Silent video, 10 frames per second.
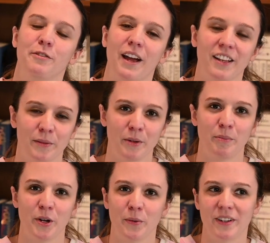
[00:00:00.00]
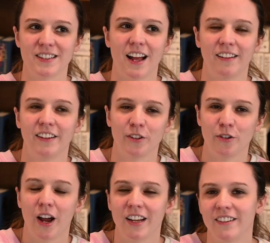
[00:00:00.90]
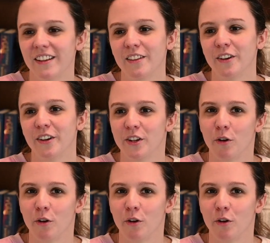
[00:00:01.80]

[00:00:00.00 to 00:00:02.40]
finally read a book where it's not like they're trying to either,